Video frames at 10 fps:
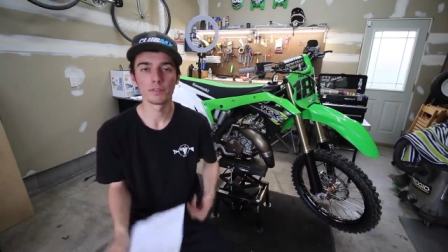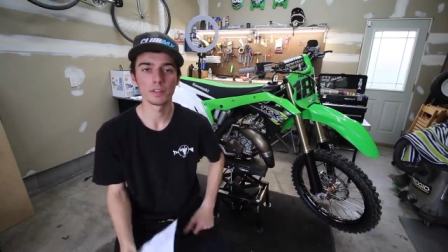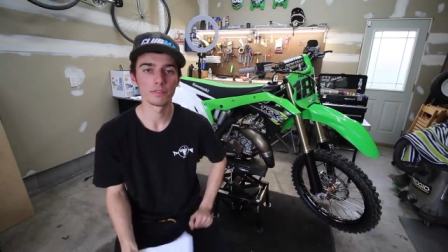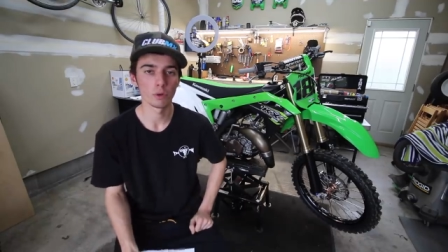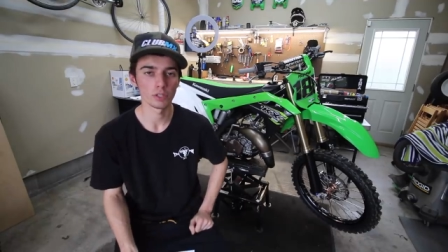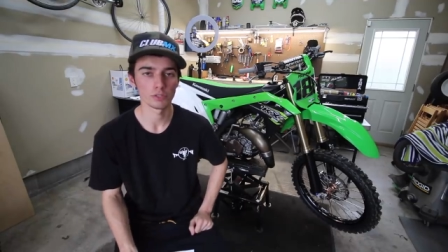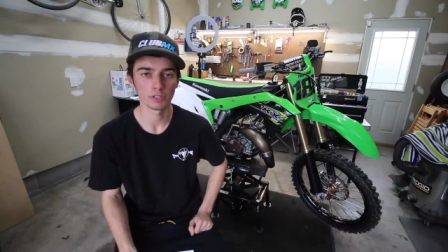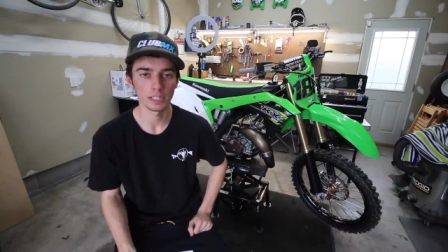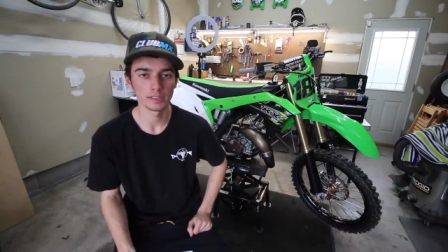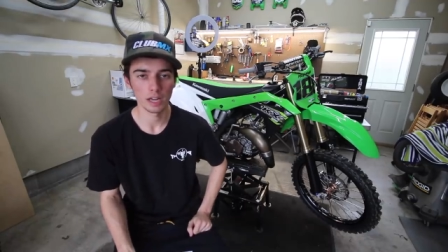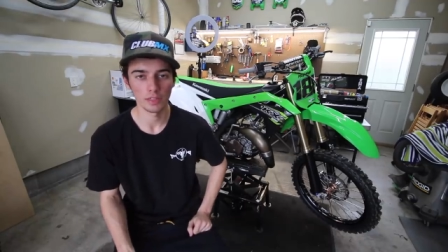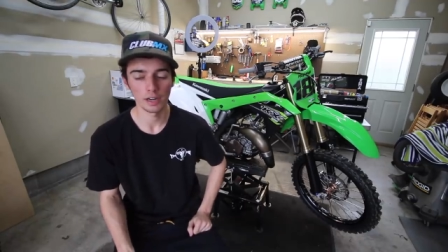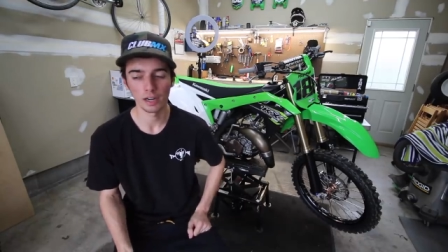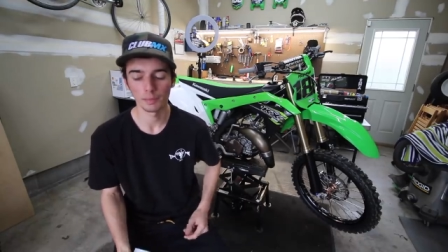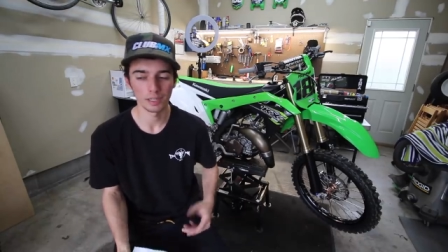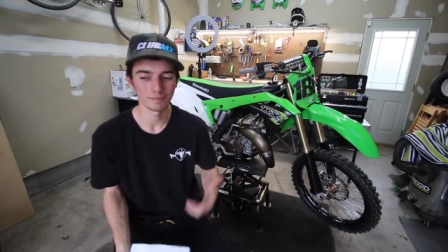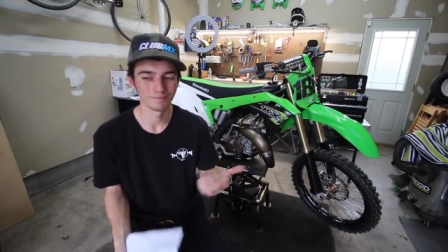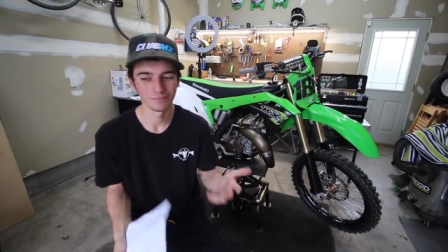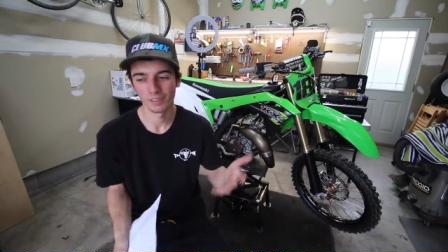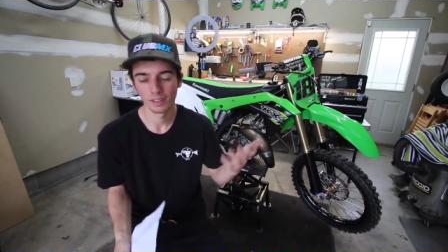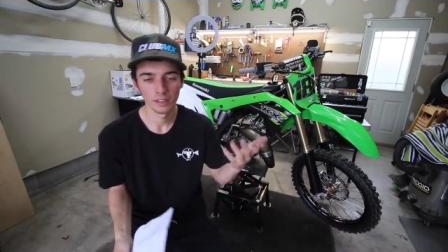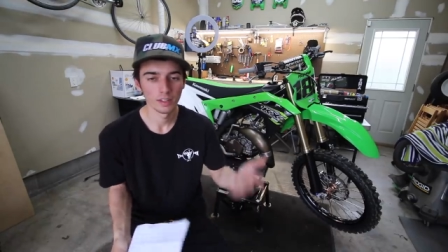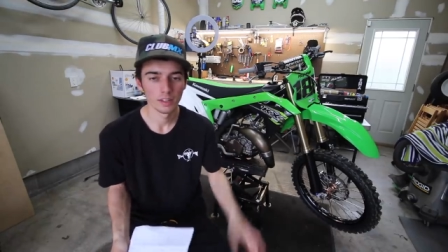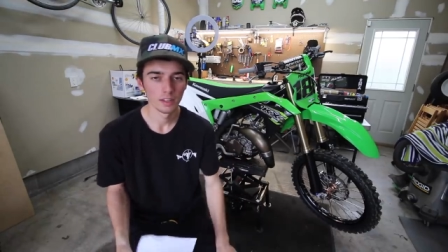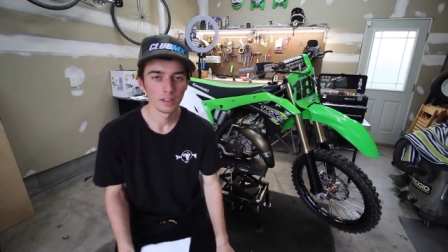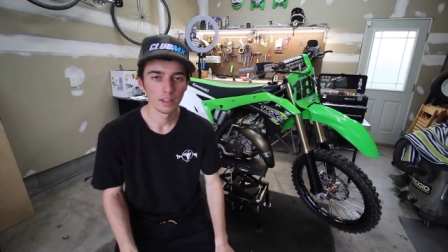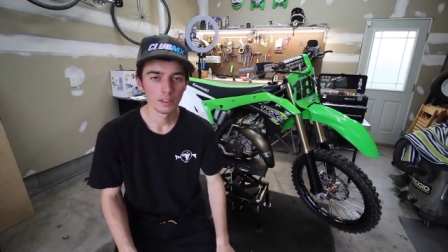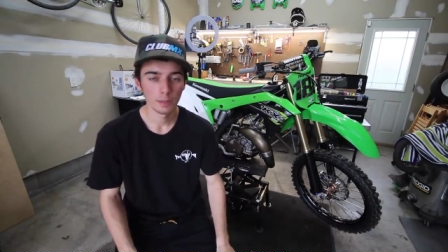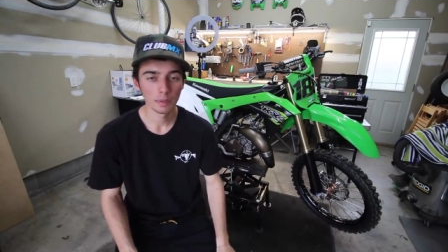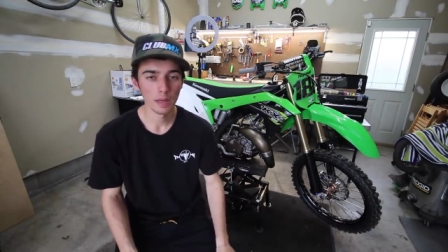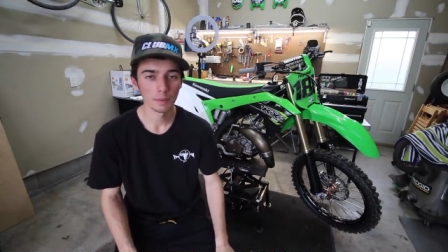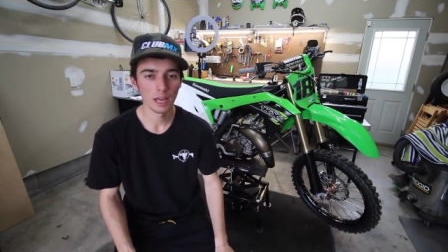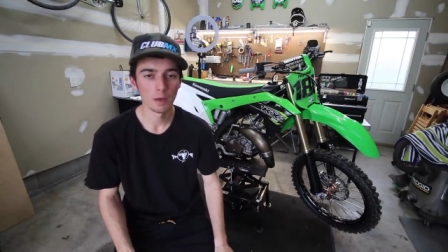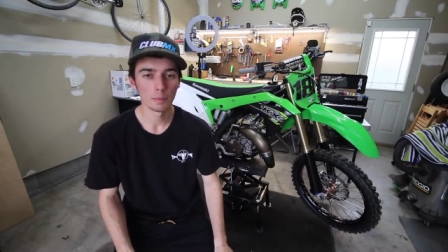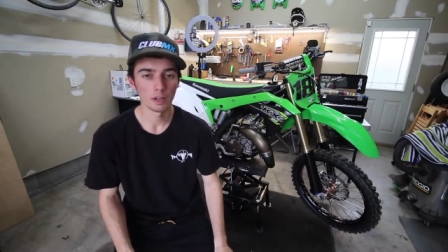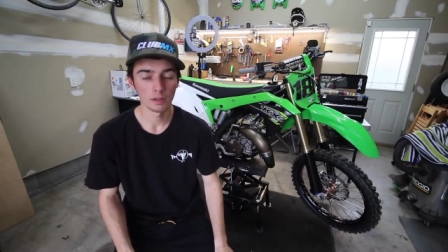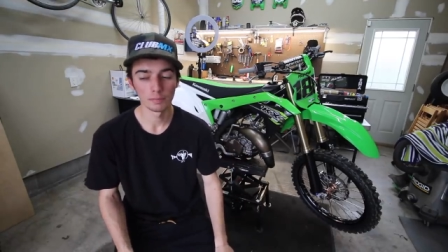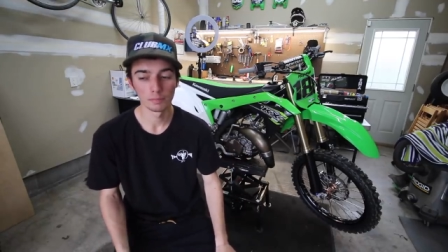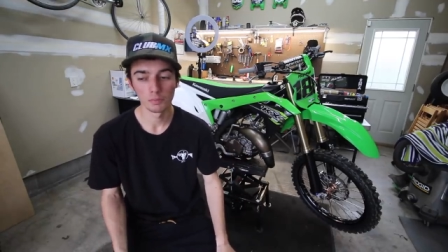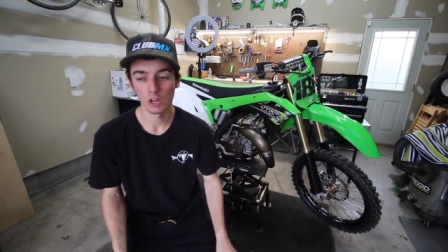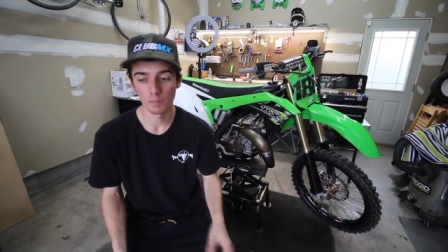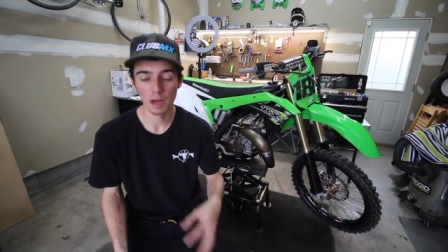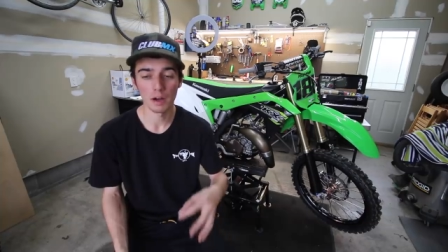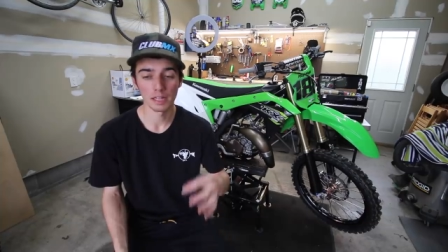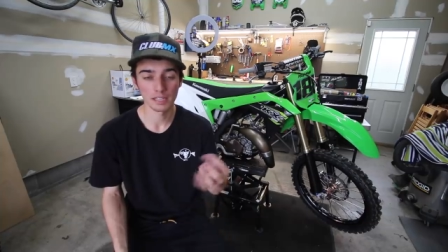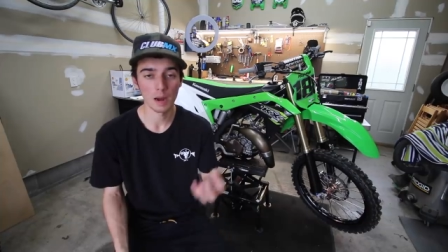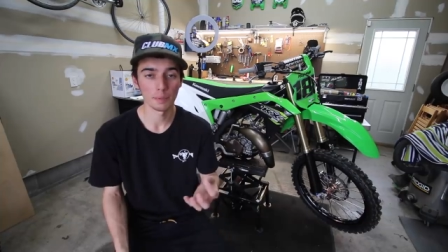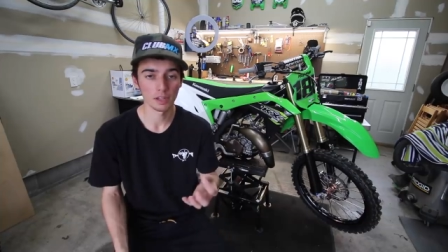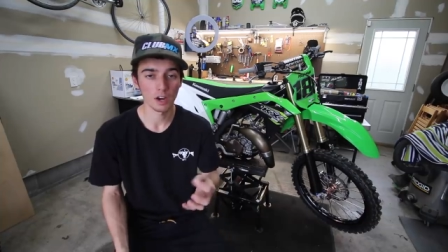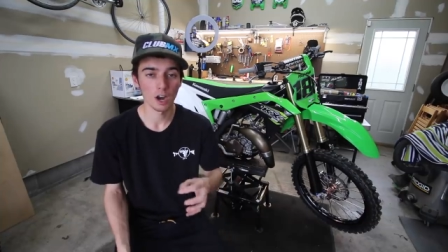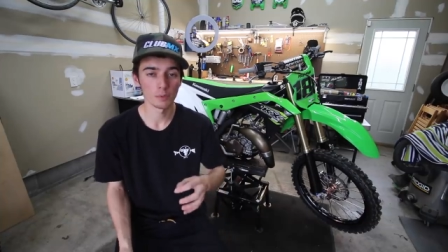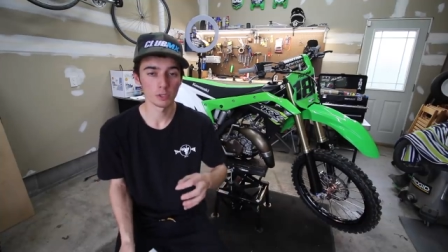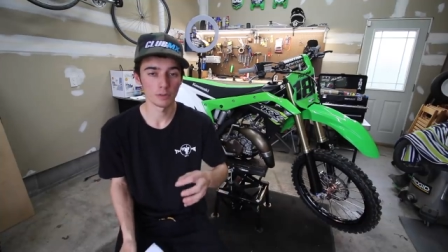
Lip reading: V-Force reeds on there. I mean, they probably help a good amount on top of the carb.